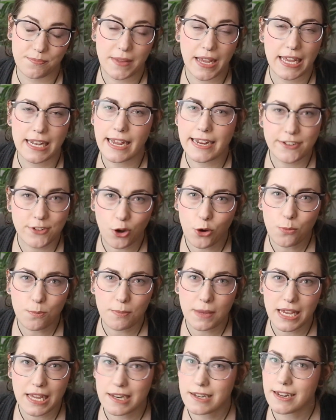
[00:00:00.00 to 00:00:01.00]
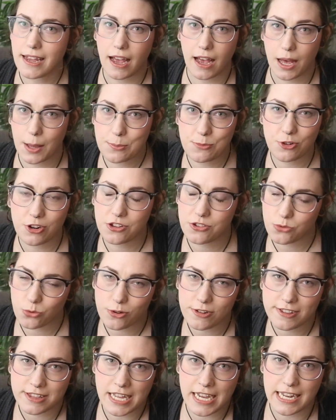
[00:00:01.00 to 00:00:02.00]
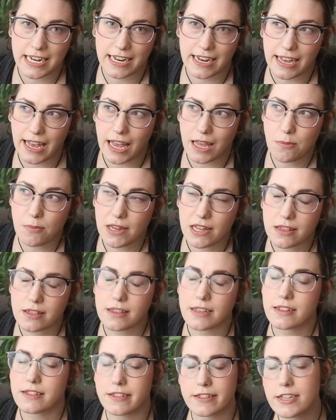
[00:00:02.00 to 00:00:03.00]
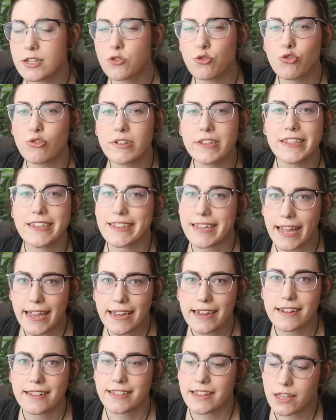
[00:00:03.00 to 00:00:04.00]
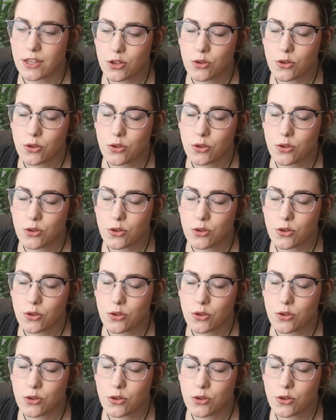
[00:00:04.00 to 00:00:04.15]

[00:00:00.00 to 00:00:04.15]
and I don't mean object source lighting, I mean the literal light that